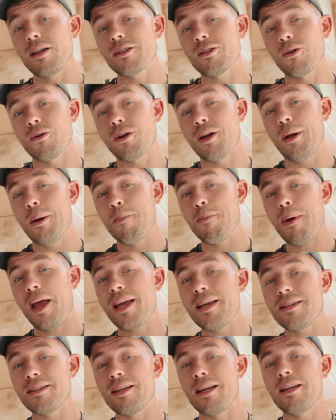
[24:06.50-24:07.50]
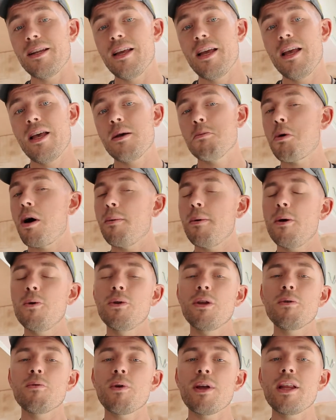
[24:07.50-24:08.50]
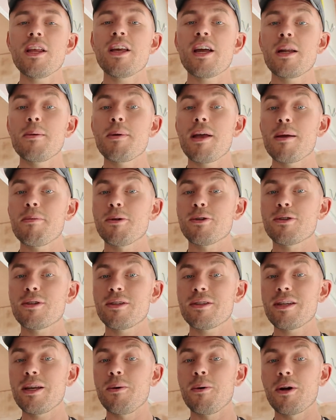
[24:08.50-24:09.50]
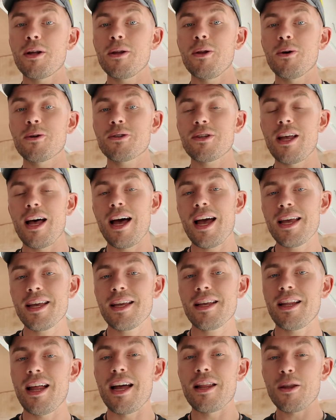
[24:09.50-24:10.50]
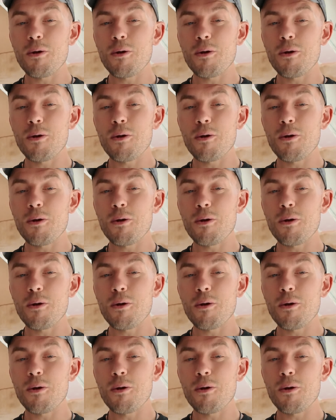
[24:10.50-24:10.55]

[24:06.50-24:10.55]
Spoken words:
it's looking amazing, but I'm only really going to be able to see what it looks like